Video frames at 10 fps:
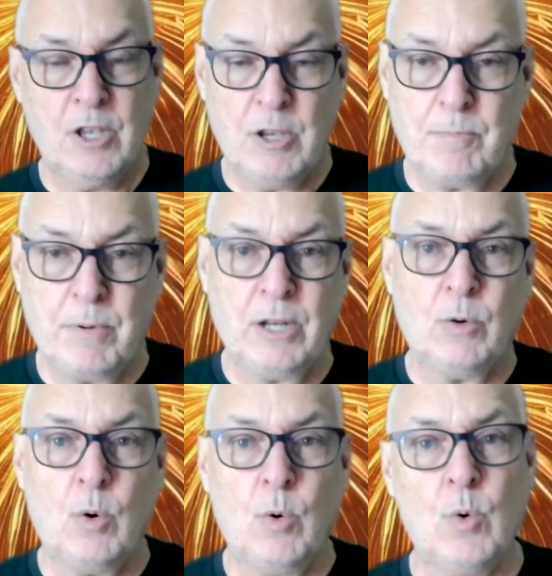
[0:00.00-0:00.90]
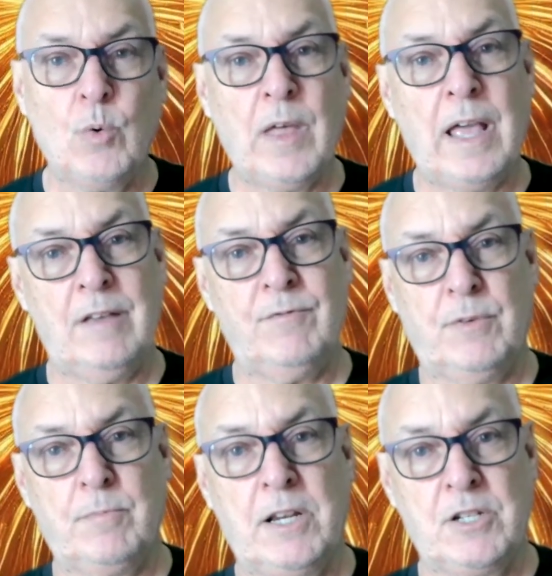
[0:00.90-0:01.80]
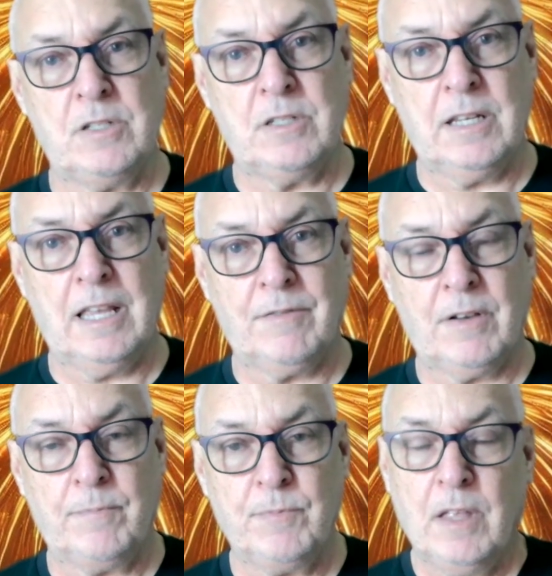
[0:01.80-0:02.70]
You're bringing all that information together.